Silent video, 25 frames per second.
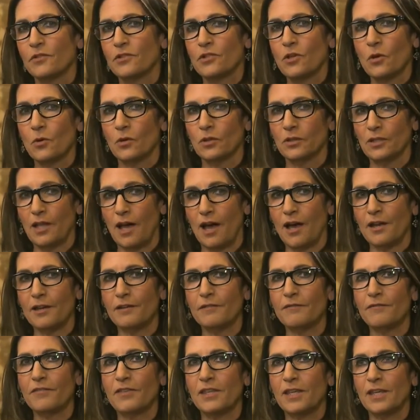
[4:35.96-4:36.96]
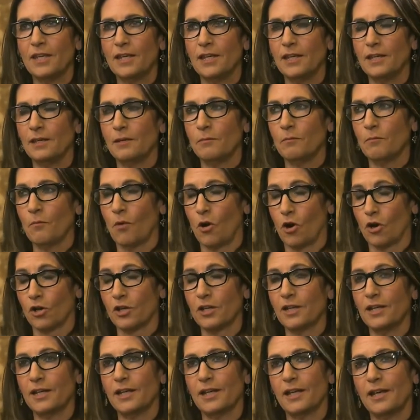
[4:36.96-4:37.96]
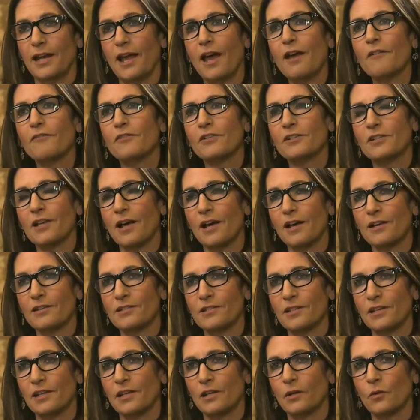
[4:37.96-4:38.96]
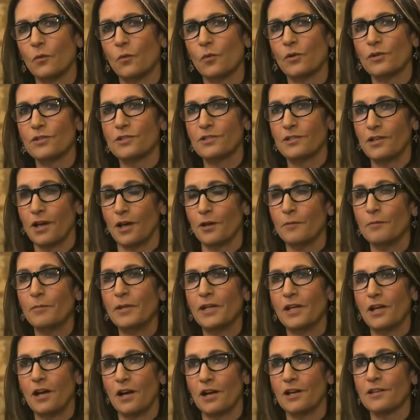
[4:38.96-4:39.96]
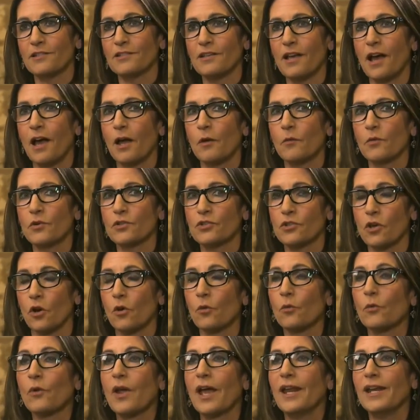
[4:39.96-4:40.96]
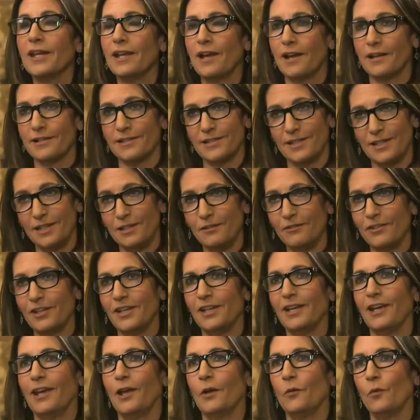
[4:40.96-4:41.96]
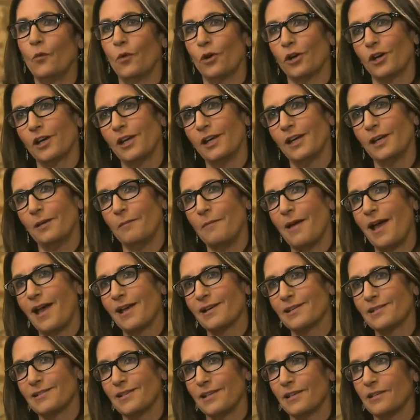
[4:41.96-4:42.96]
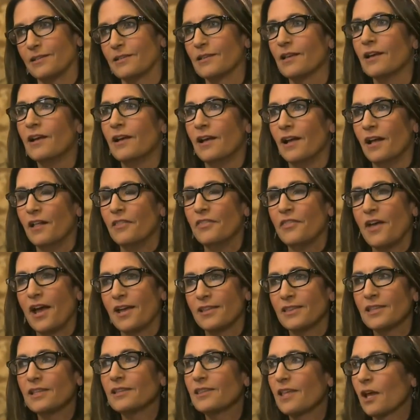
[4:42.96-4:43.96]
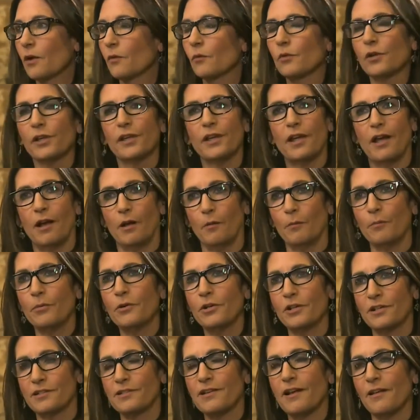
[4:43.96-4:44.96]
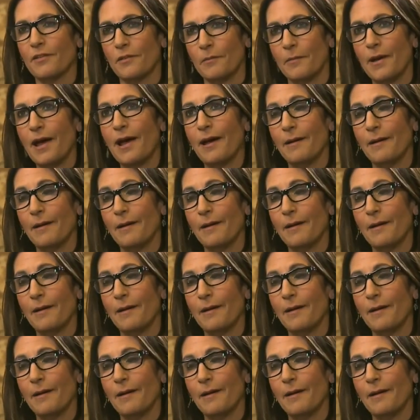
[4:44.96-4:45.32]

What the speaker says: So a lot of the marketing and advertising was done because I was already on TV and working in magazines. I think that really helped put us on the